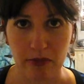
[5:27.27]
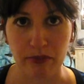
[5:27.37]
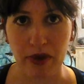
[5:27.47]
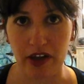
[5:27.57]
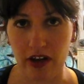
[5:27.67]

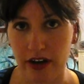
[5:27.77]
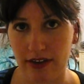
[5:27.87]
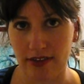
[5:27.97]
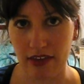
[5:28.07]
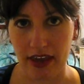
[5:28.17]
but
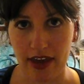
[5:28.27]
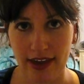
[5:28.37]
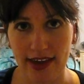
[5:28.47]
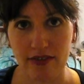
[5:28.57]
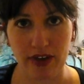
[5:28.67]

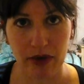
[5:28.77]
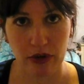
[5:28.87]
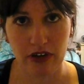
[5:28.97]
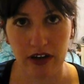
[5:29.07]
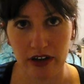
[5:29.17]
honestly, if I
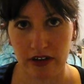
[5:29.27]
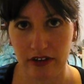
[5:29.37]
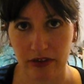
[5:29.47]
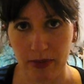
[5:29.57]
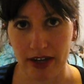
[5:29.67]
were
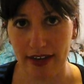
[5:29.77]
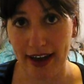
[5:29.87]
talking to my,